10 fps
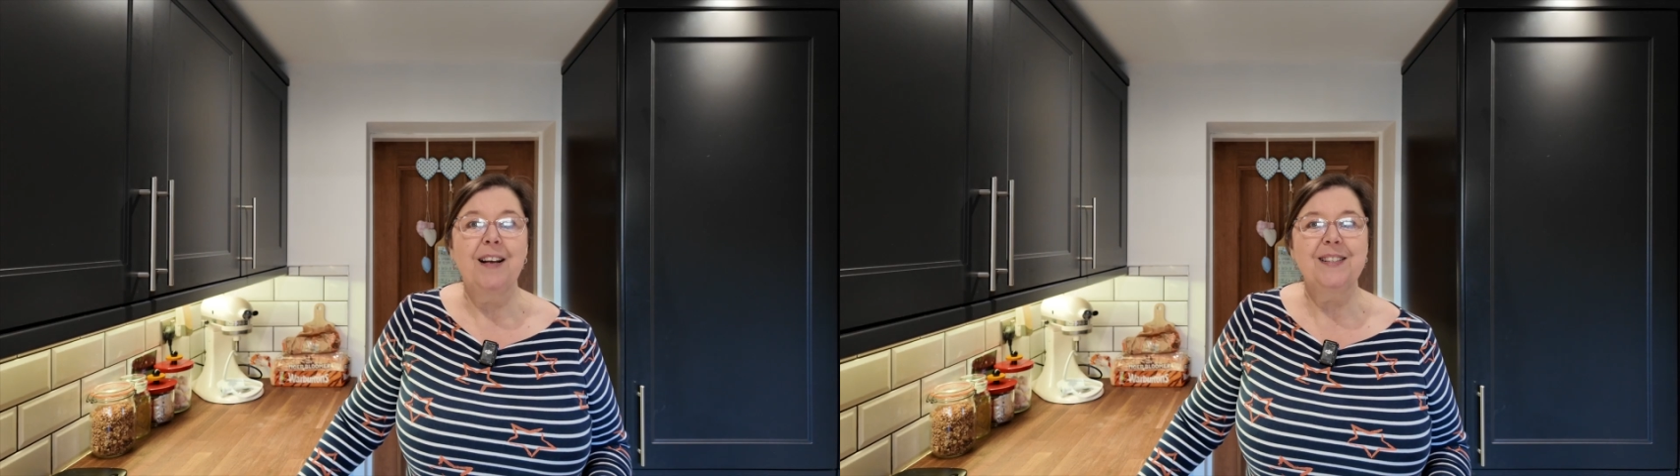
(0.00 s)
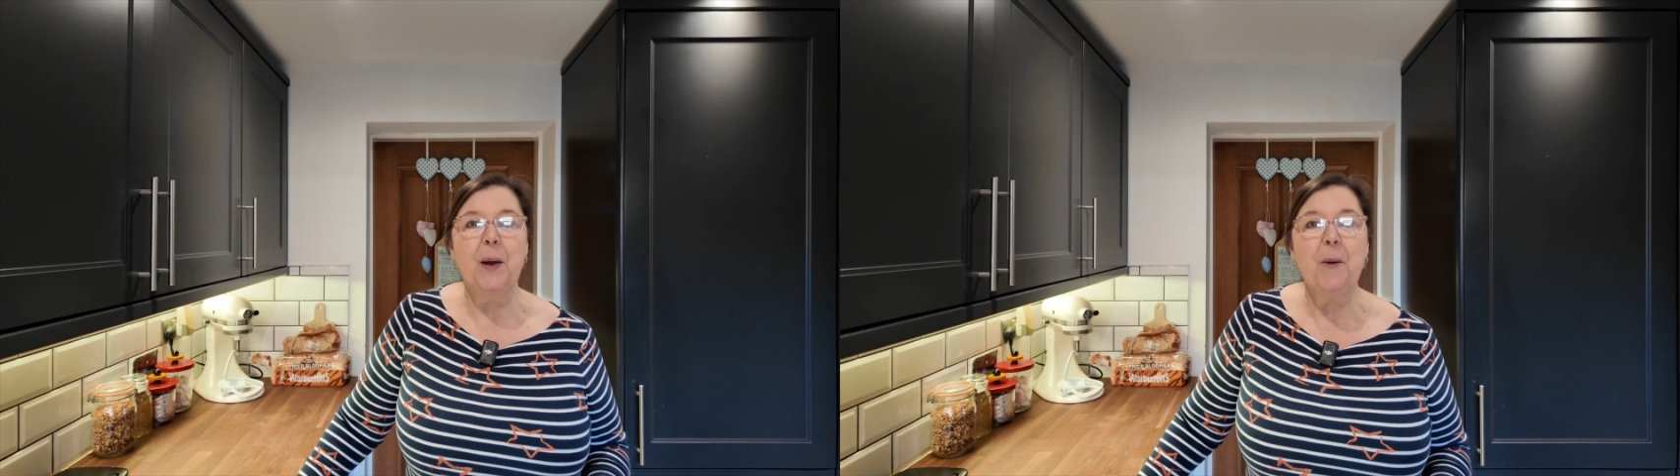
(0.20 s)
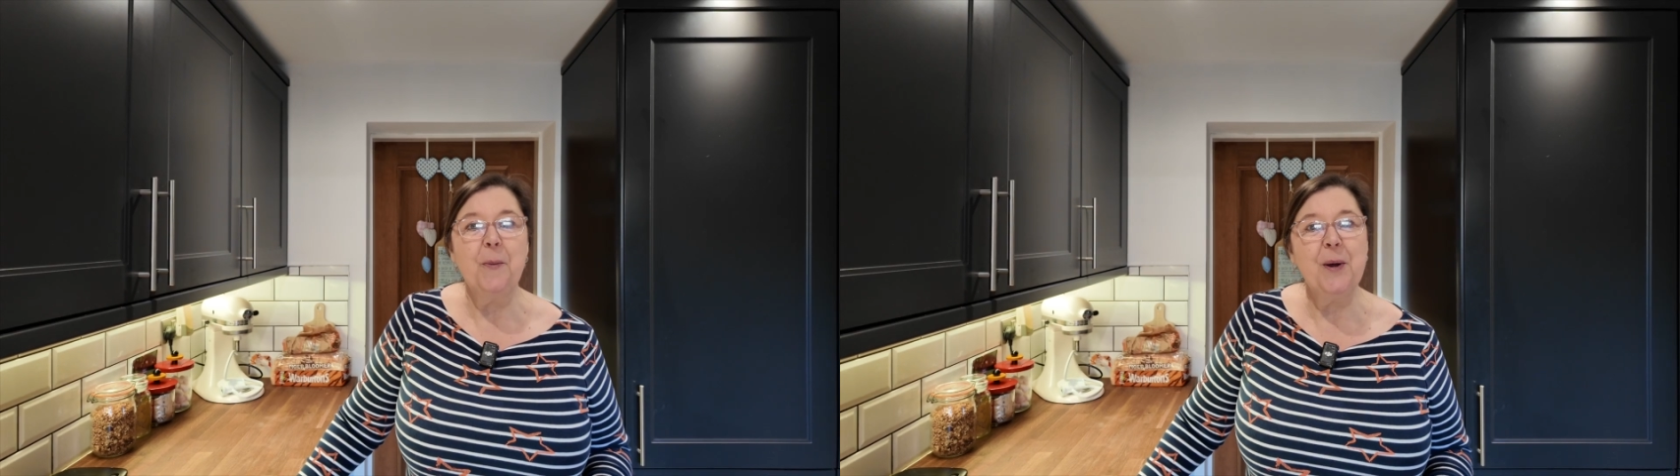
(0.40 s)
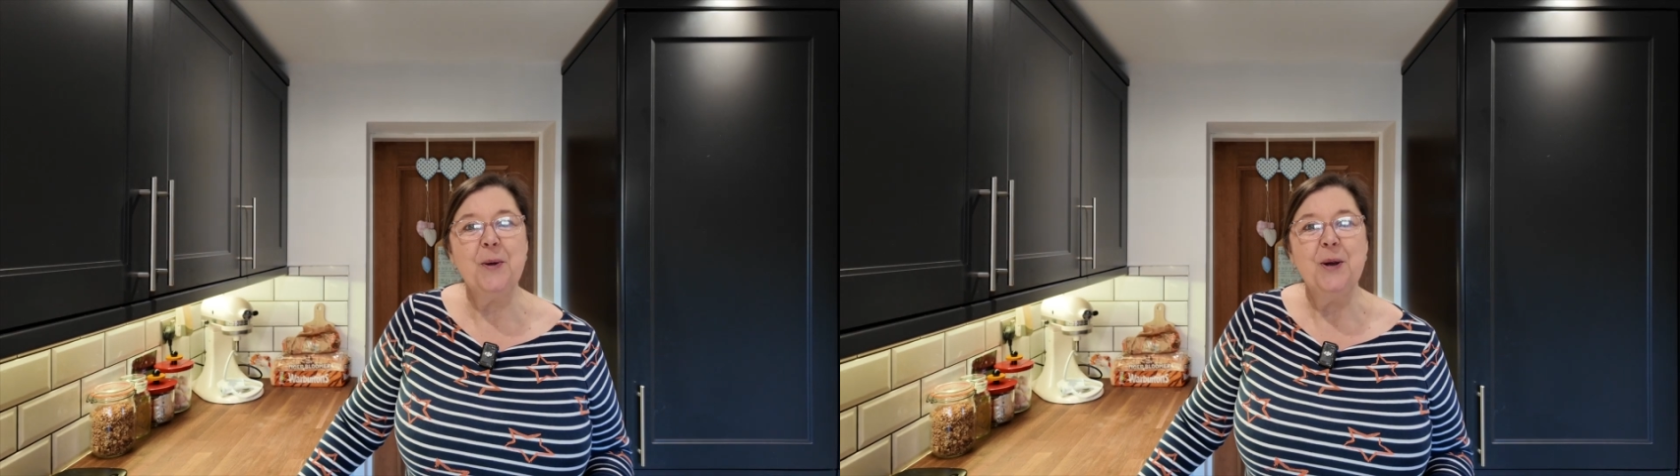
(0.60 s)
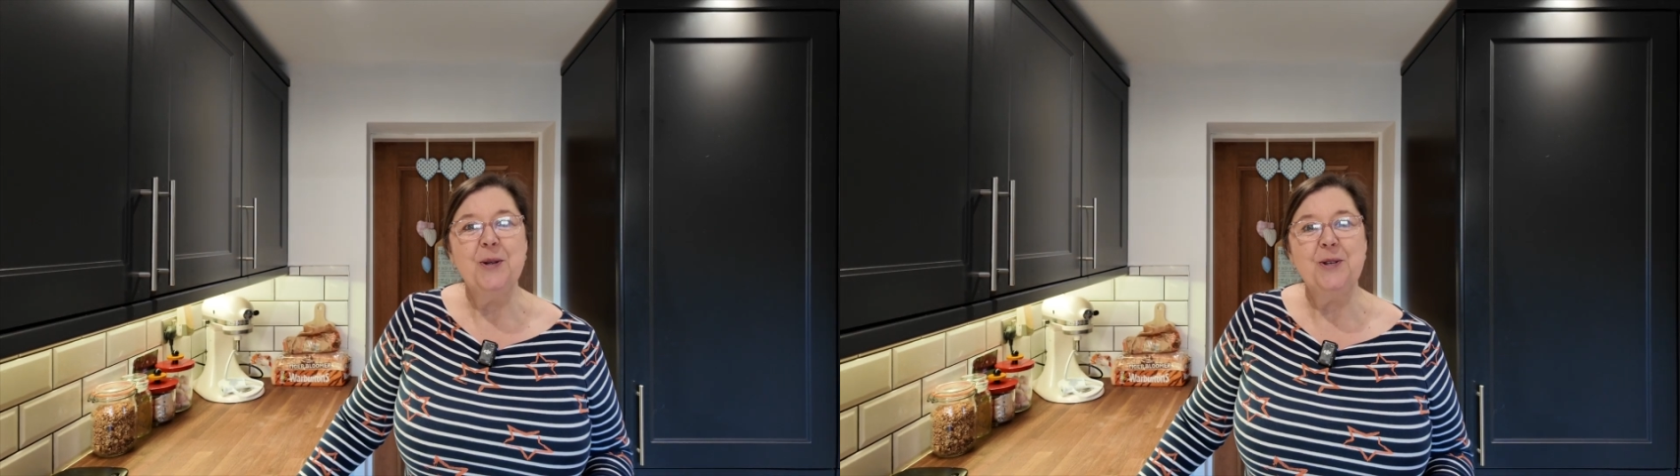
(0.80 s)
So I
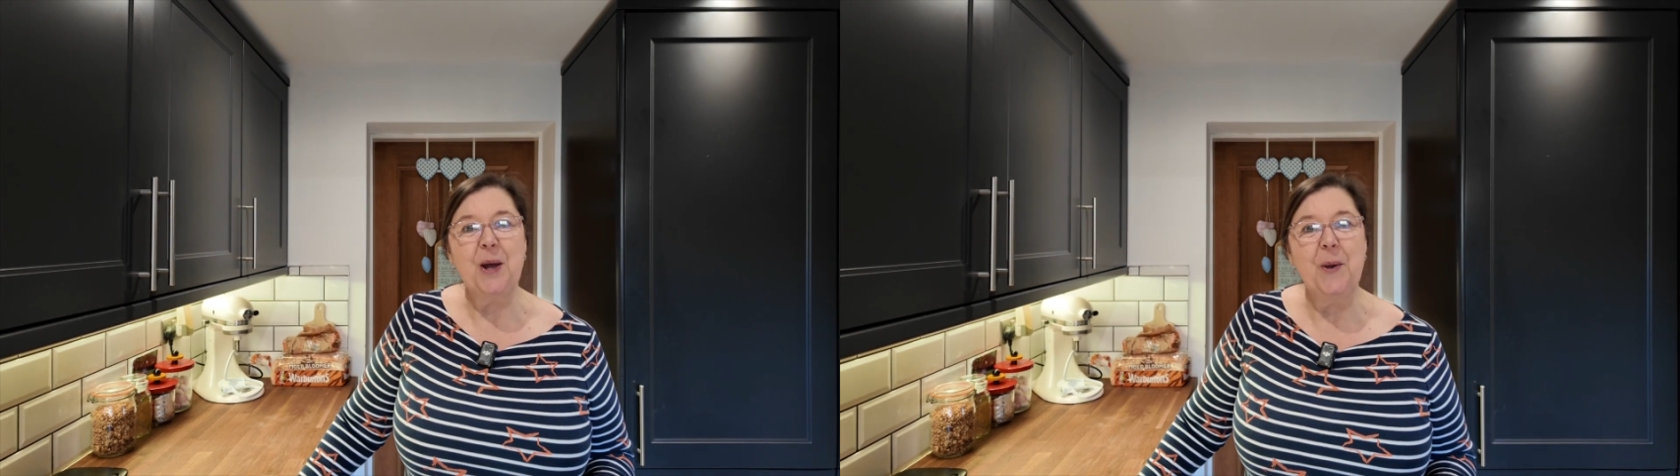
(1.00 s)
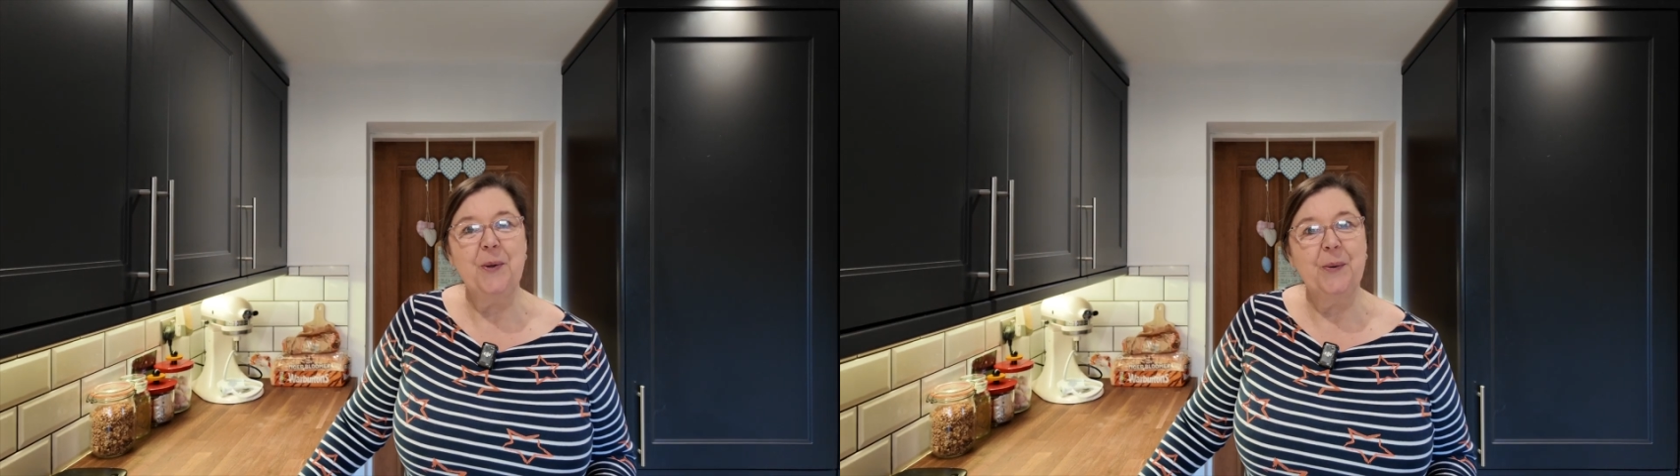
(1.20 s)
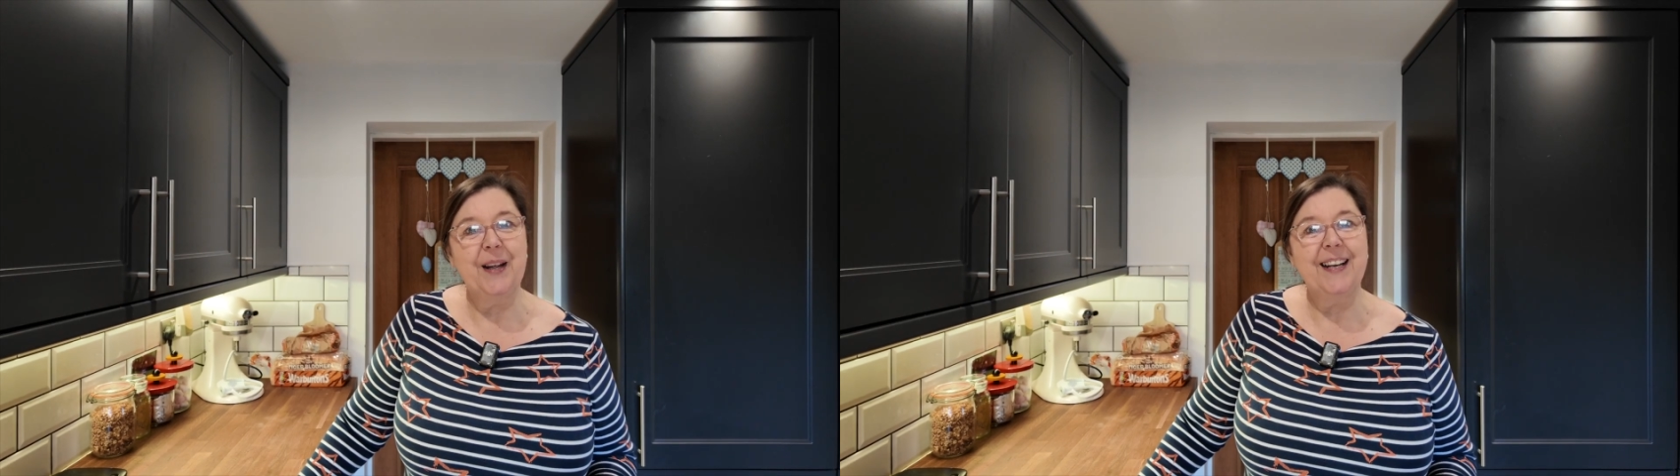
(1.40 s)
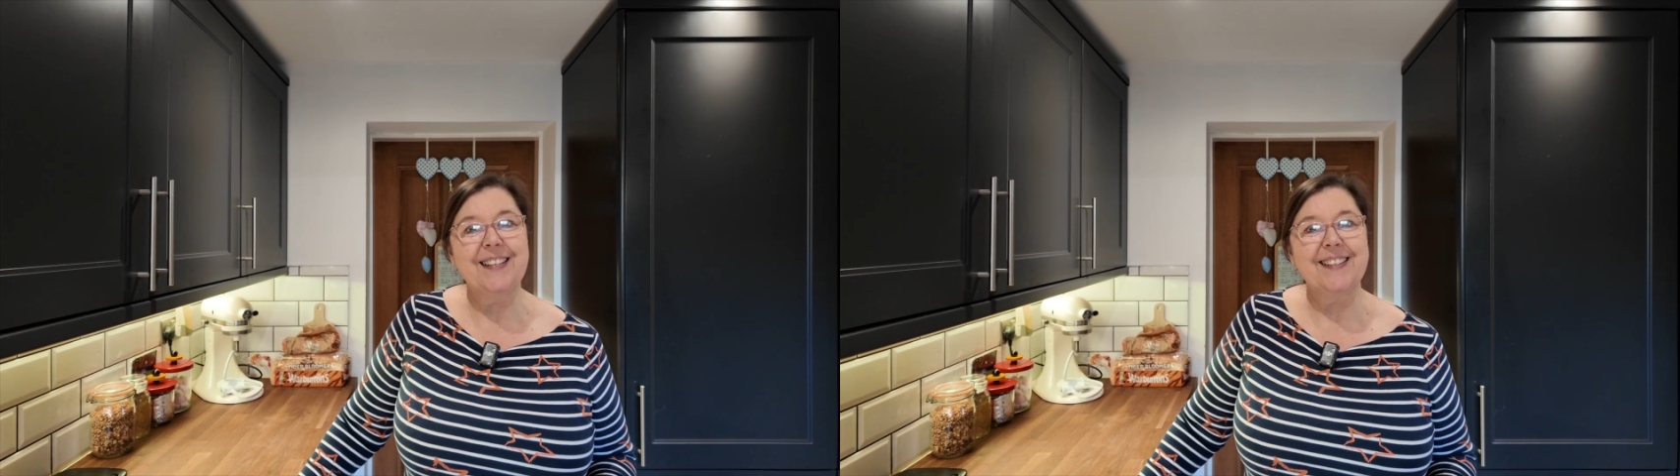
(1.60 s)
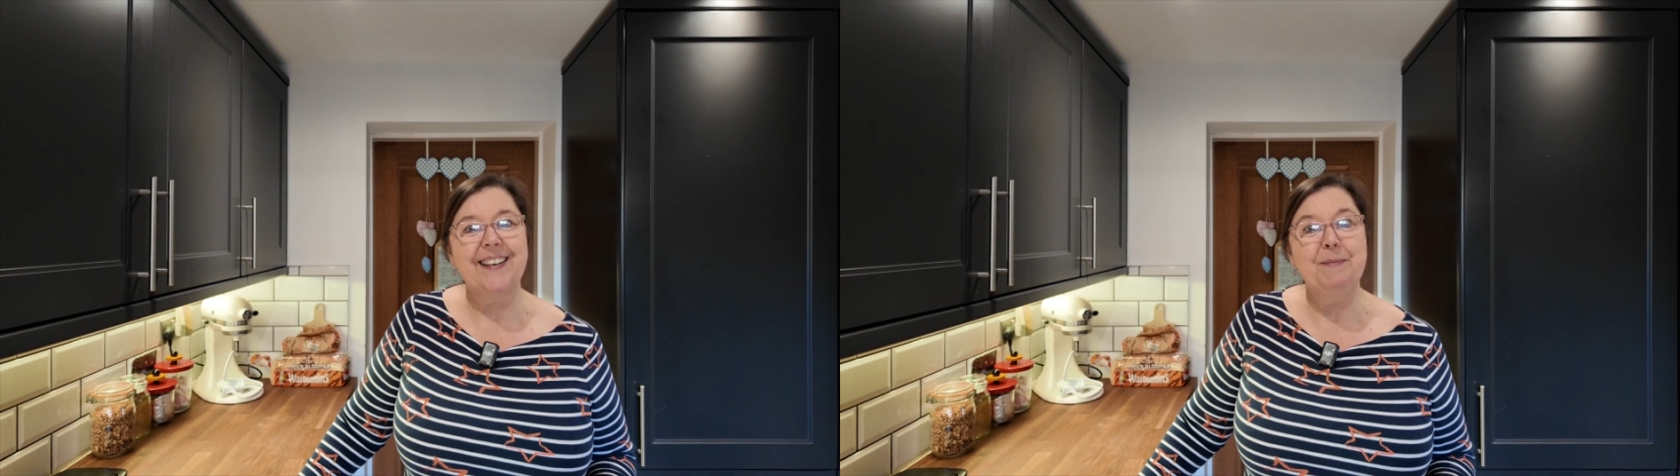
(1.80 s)
will show you it